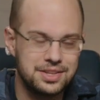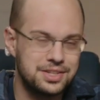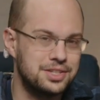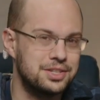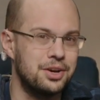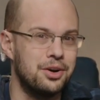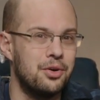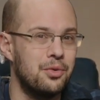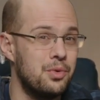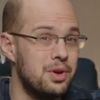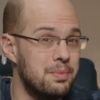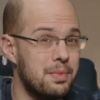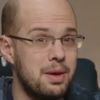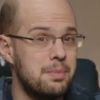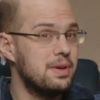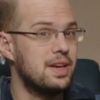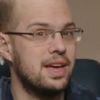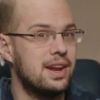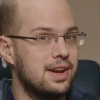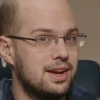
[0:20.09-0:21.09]
So we
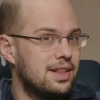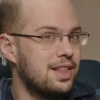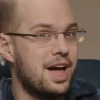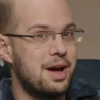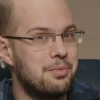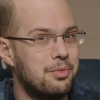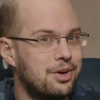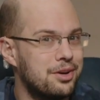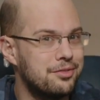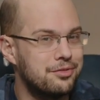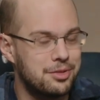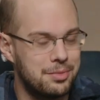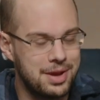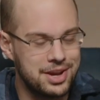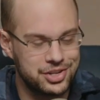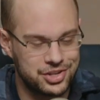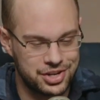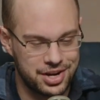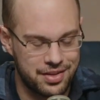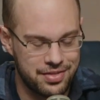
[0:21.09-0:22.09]
may be getting a lot more
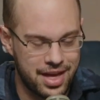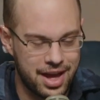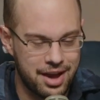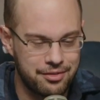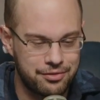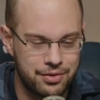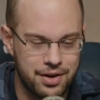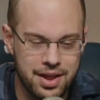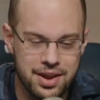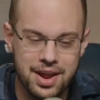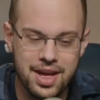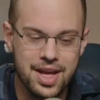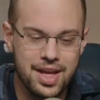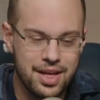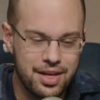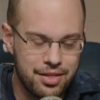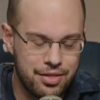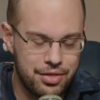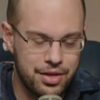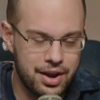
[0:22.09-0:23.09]
information on that front.
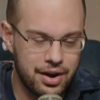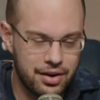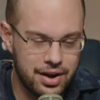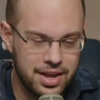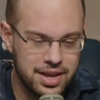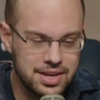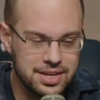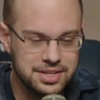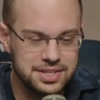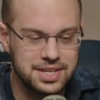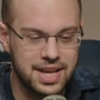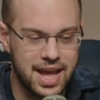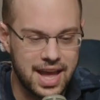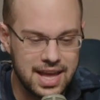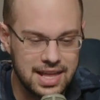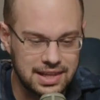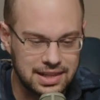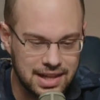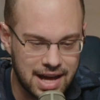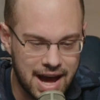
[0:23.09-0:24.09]
There is
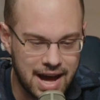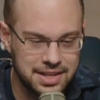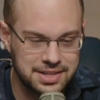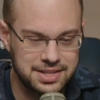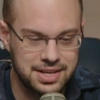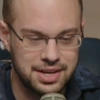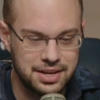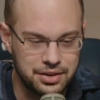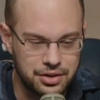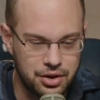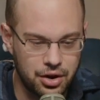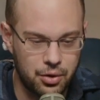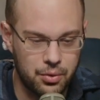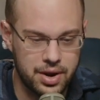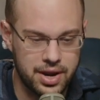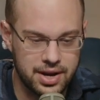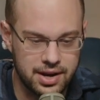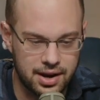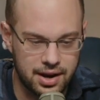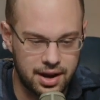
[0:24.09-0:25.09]
a lot
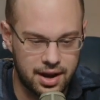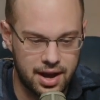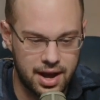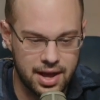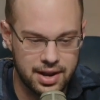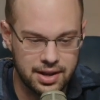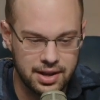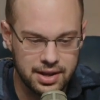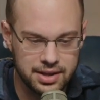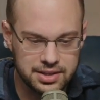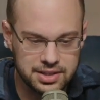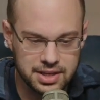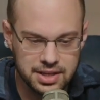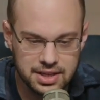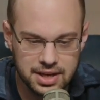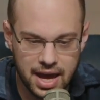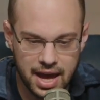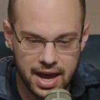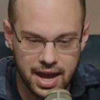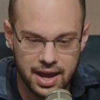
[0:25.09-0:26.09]
going on
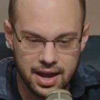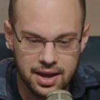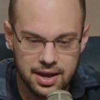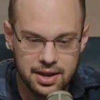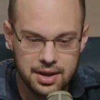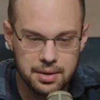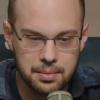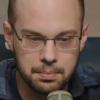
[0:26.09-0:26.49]
today.